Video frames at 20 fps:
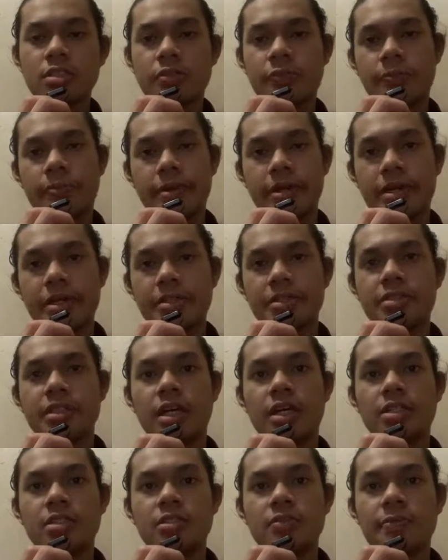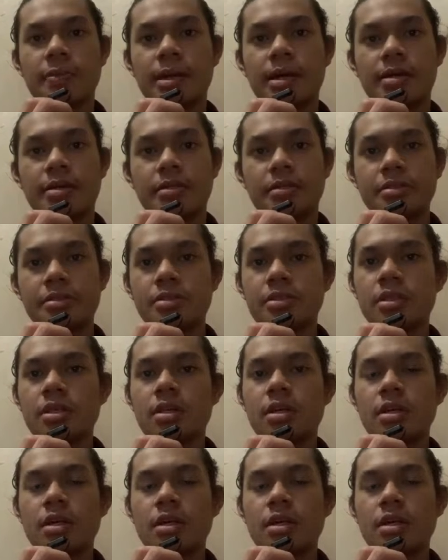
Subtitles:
spheres, and spirals.